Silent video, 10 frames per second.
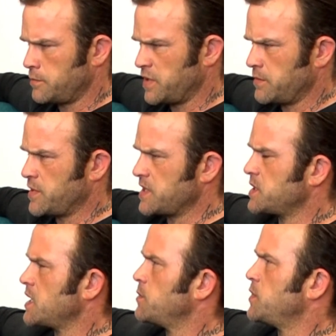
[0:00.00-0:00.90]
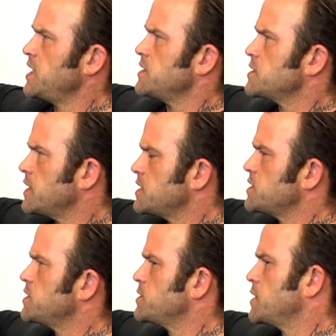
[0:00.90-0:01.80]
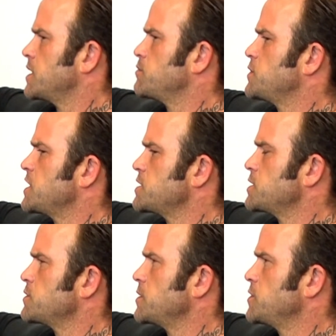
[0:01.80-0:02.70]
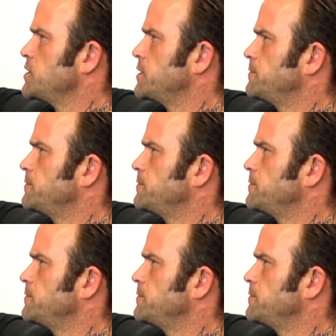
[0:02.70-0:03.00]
be the best I can be. So that's just what I'm doing.